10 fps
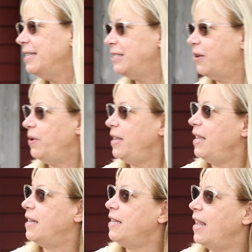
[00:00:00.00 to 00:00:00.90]
So he oh,
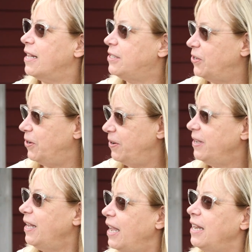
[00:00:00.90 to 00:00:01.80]
had yes. cancer
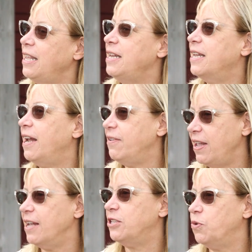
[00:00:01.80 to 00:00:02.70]
and so. he died of
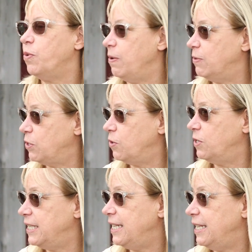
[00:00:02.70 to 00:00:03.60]
cancer when he was
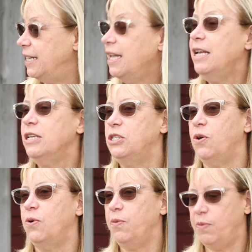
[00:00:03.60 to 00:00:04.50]
13.
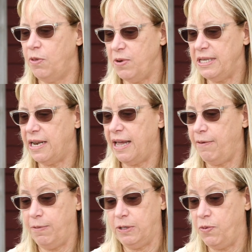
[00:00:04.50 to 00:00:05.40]
So the reason I
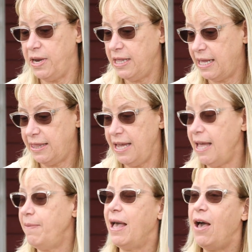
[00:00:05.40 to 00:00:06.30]
was reading that thing,
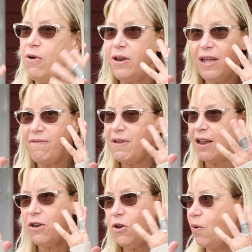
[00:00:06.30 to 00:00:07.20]
I'm like, how could I have
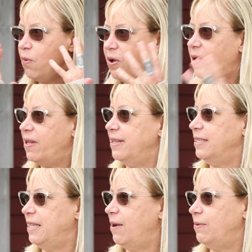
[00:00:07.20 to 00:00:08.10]
not known all
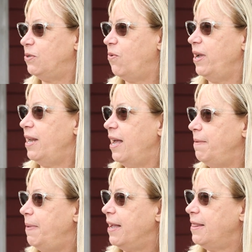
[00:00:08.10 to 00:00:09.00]
this that was going
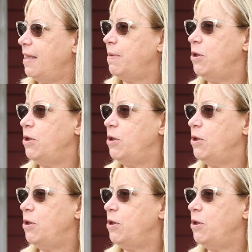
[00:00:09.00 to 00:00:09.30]
on back then?